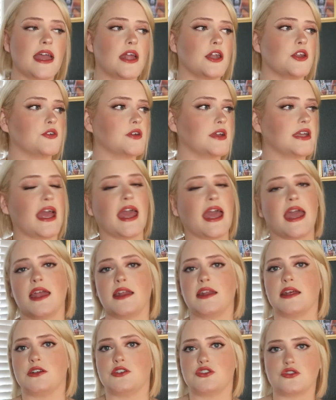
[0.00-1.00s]
and
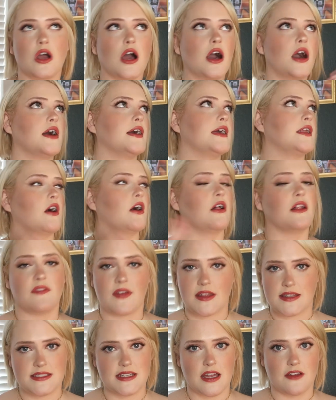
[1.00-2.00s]
create and draw and all of
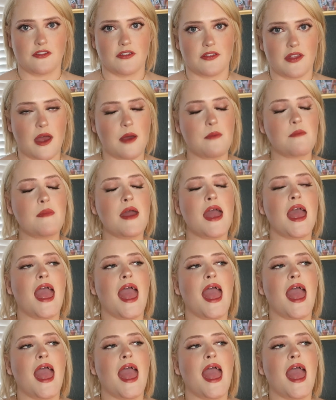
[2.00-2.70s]
that stuff for them